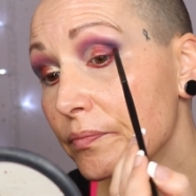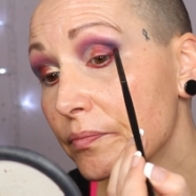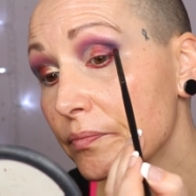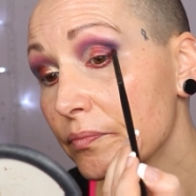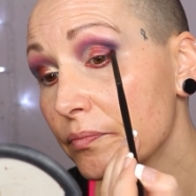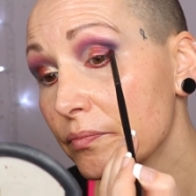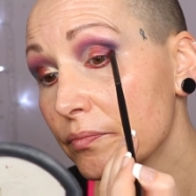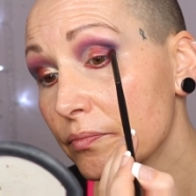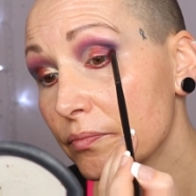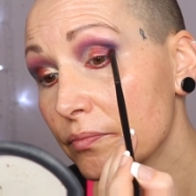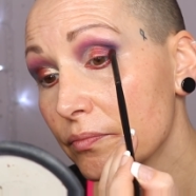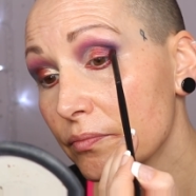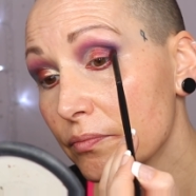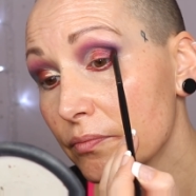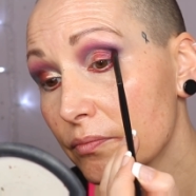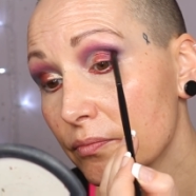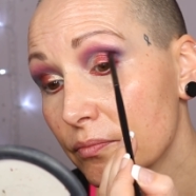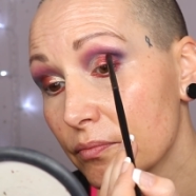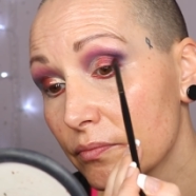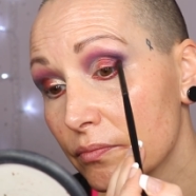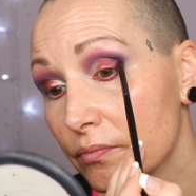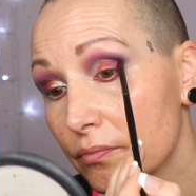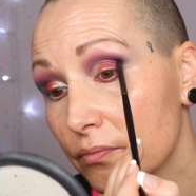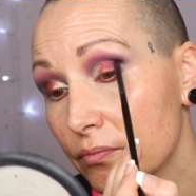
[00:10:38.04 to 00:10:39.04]

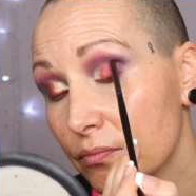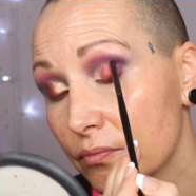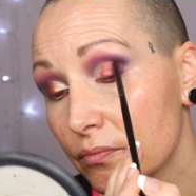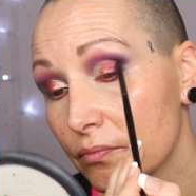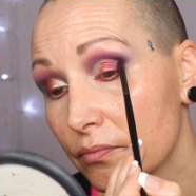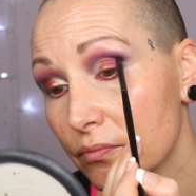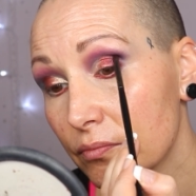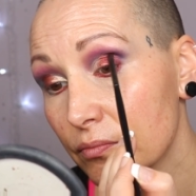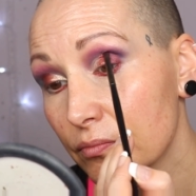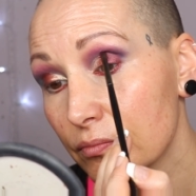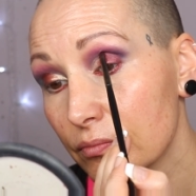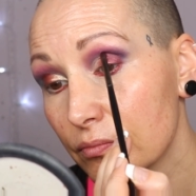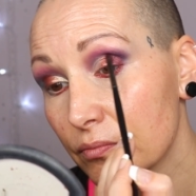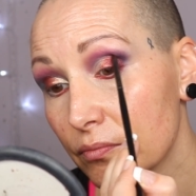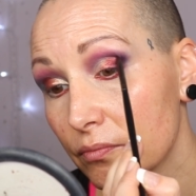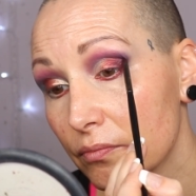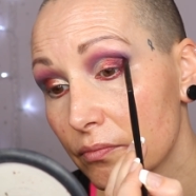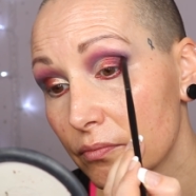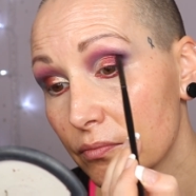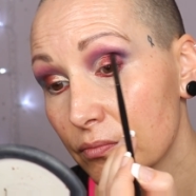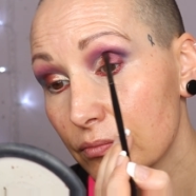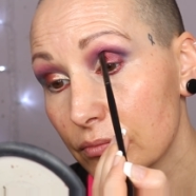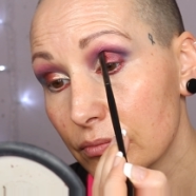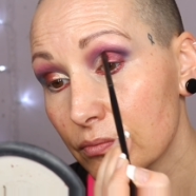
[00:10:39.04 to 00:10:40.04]

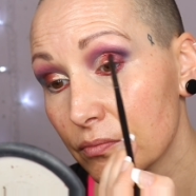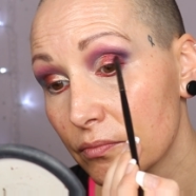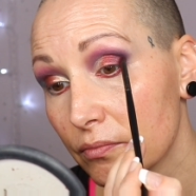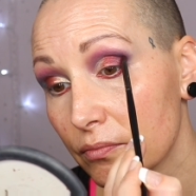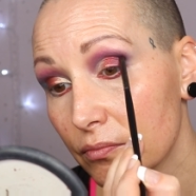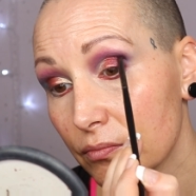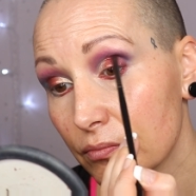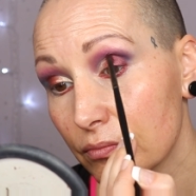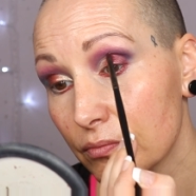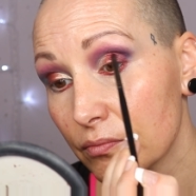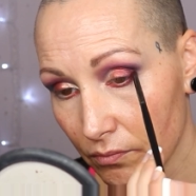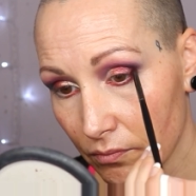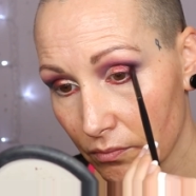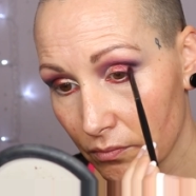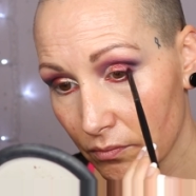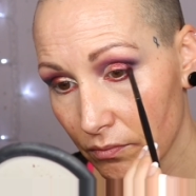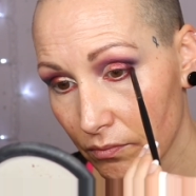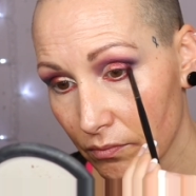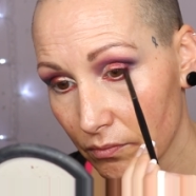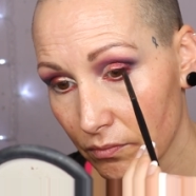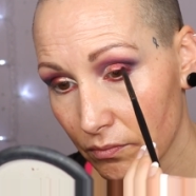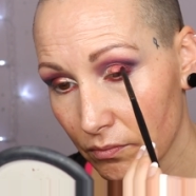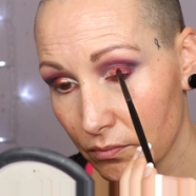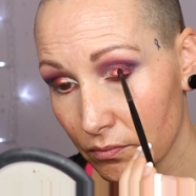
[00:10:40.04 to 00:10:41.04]

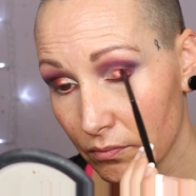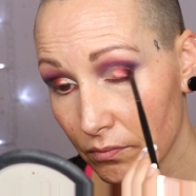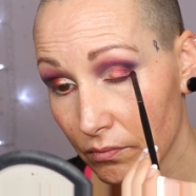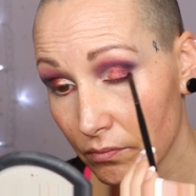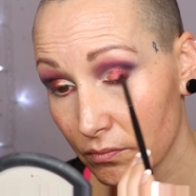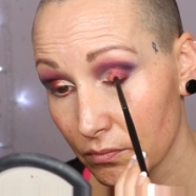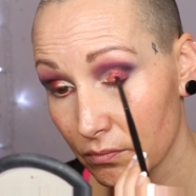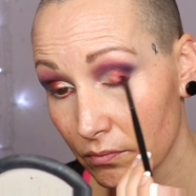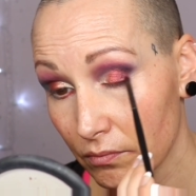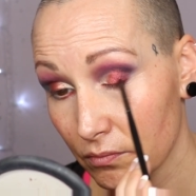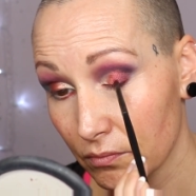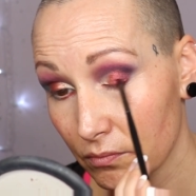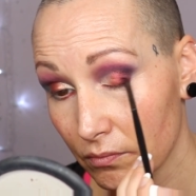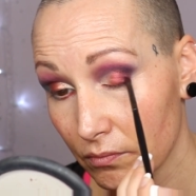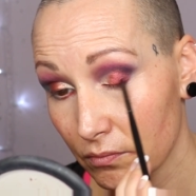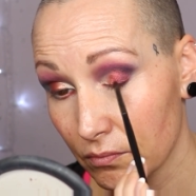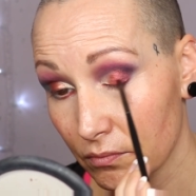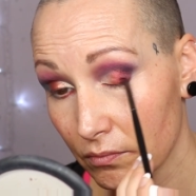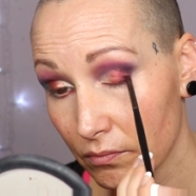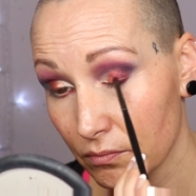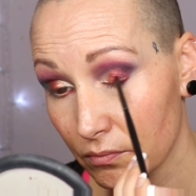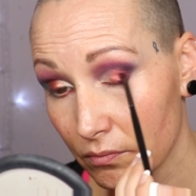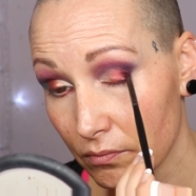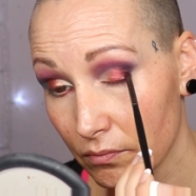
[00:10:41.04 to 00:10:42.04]

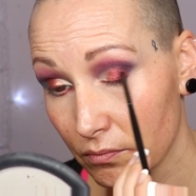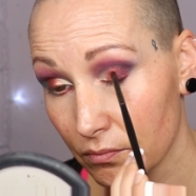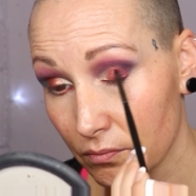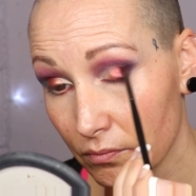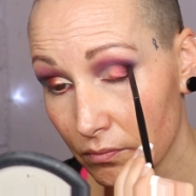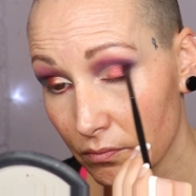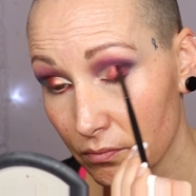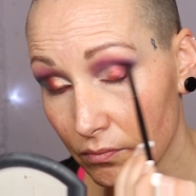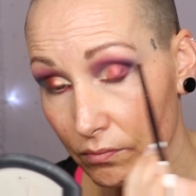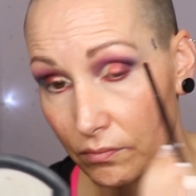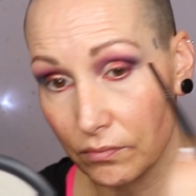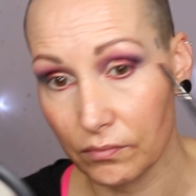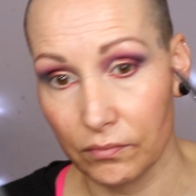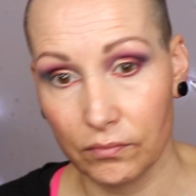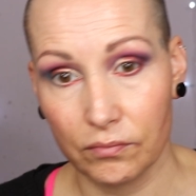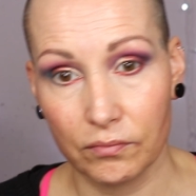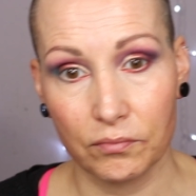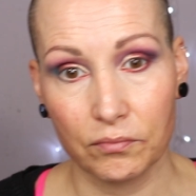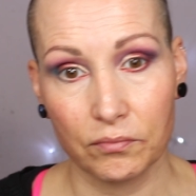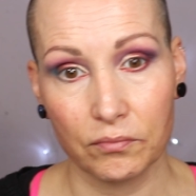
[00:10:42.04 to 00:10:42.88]
Nothing is said.